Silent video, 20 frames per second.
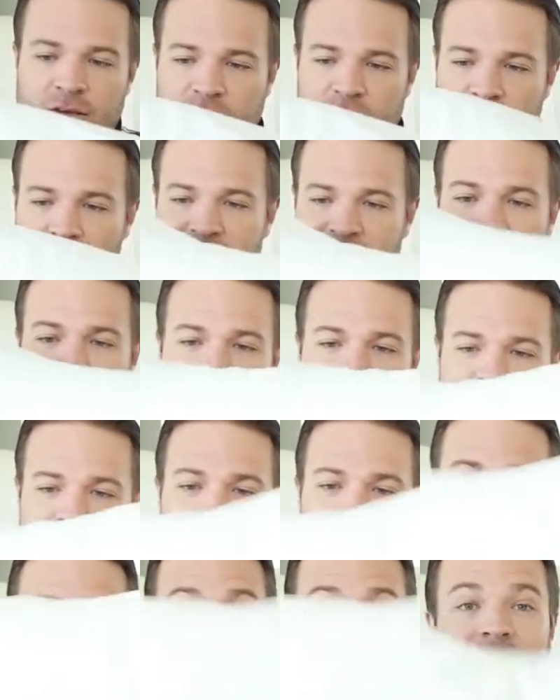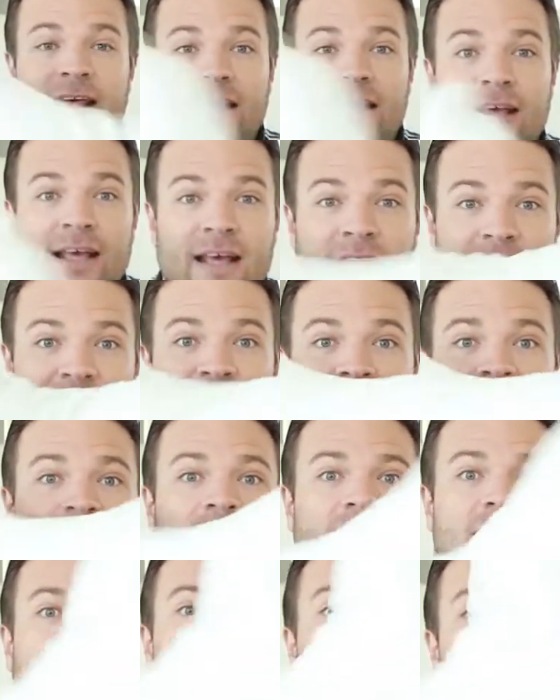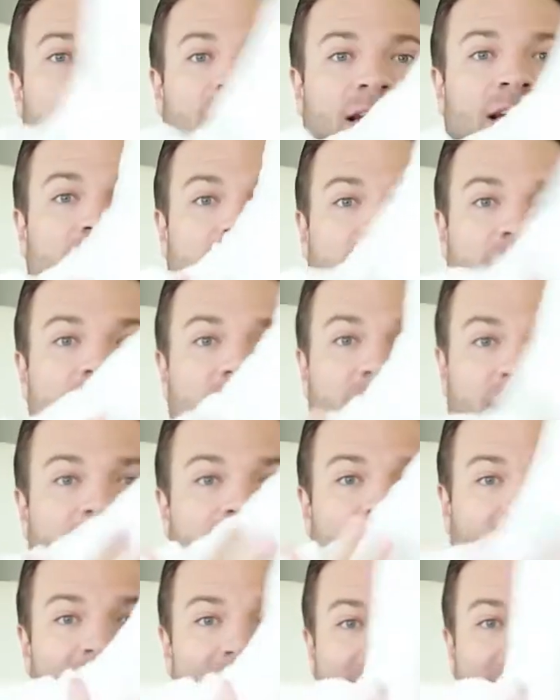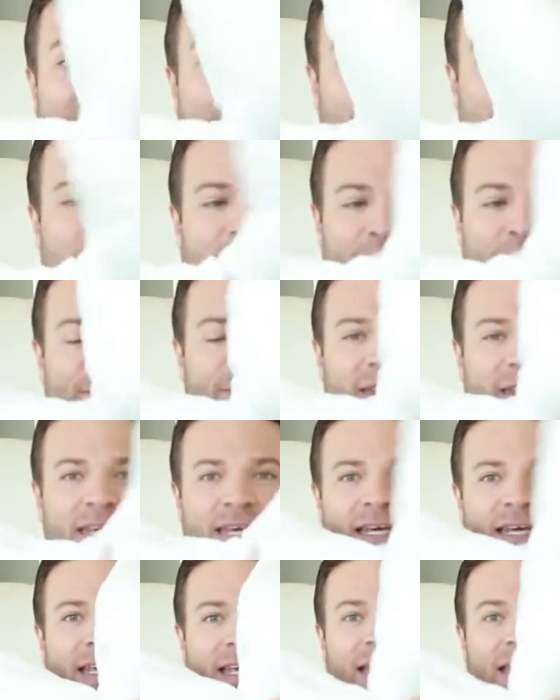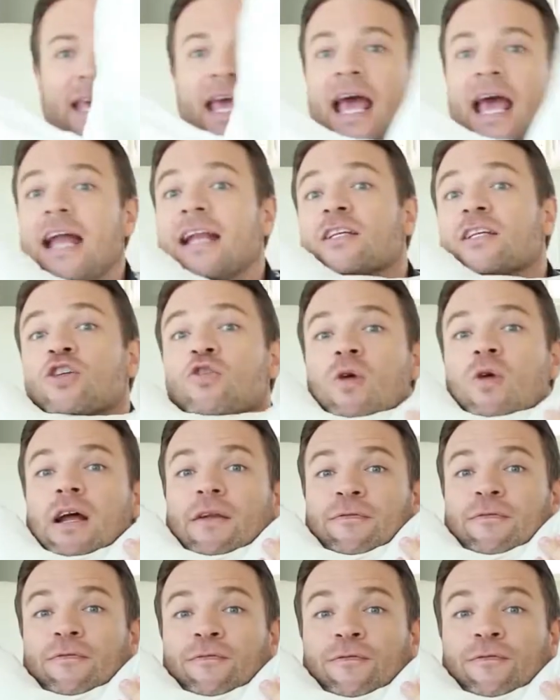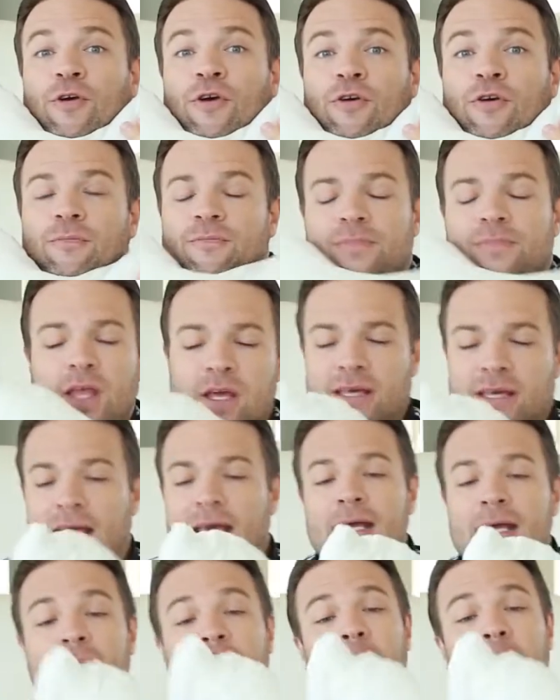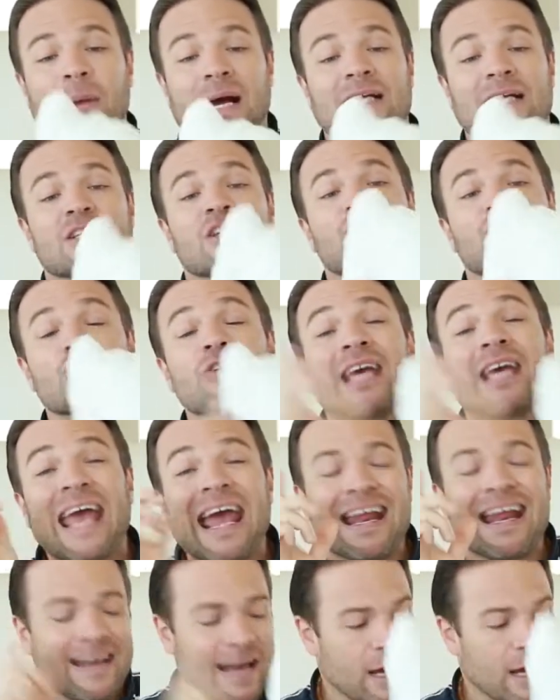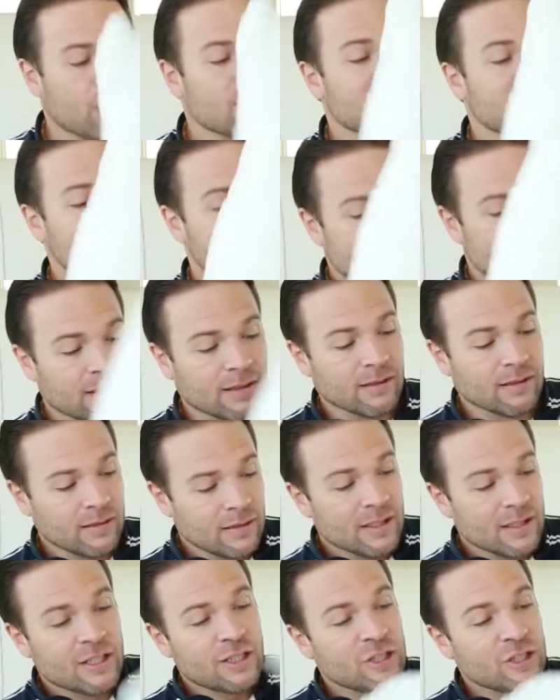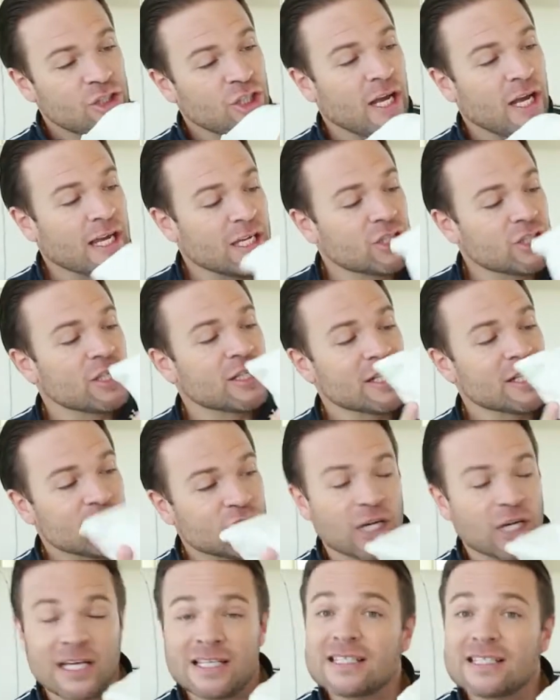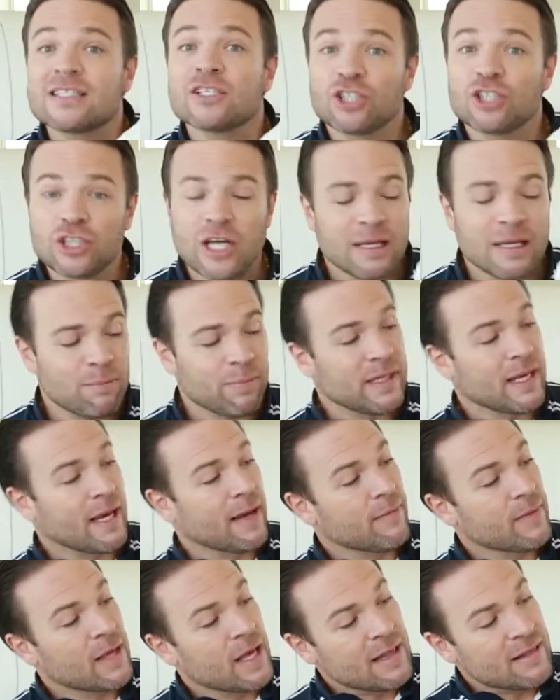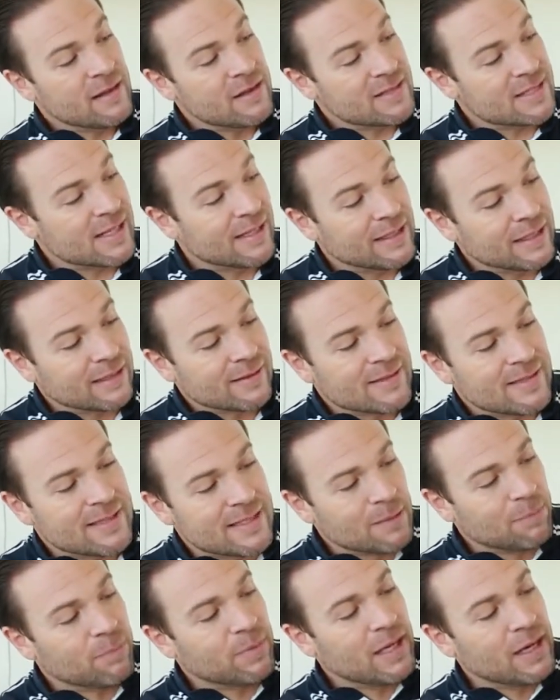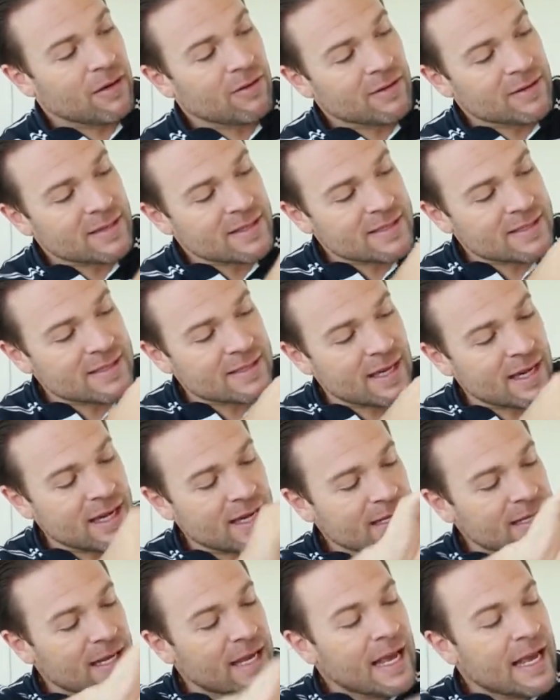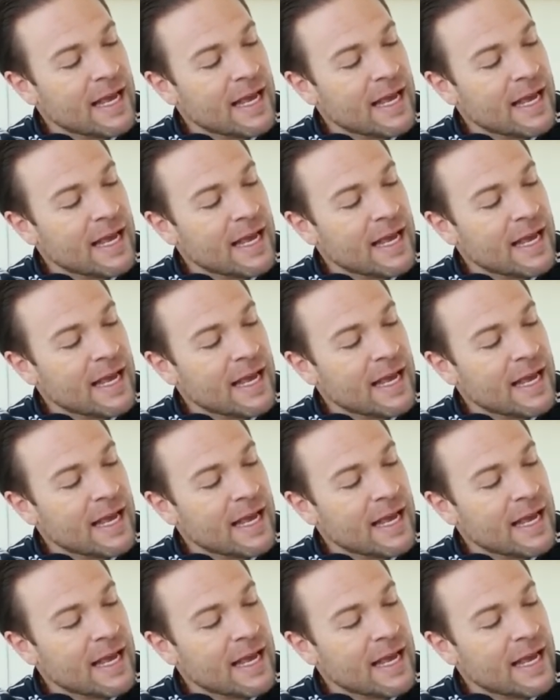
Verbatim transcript: you'll see it's nice and puffy and it's quite firm, okay? But you can now still change and adjust the shape here. There's a little zip here on the side.